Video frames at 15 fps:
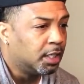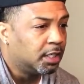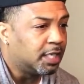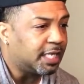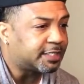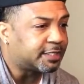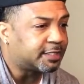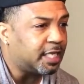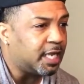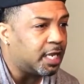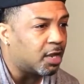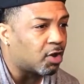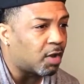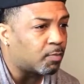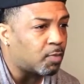let's see
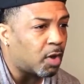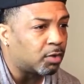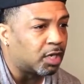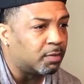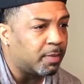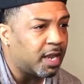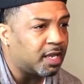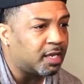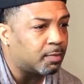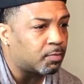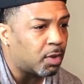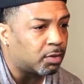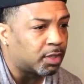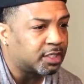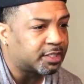here. I'm rolling, man. I'm
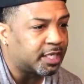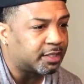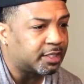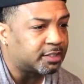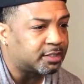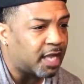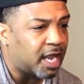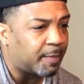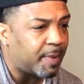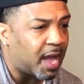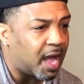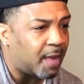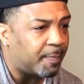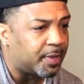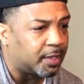rolling. Let's get this thing
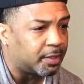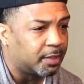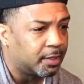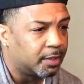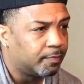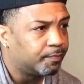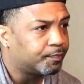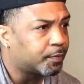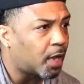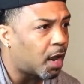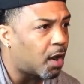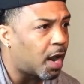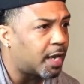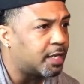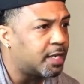popping. All
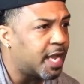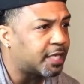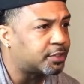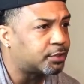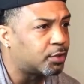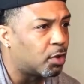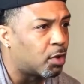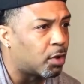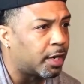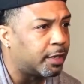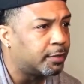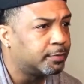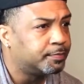right, next story.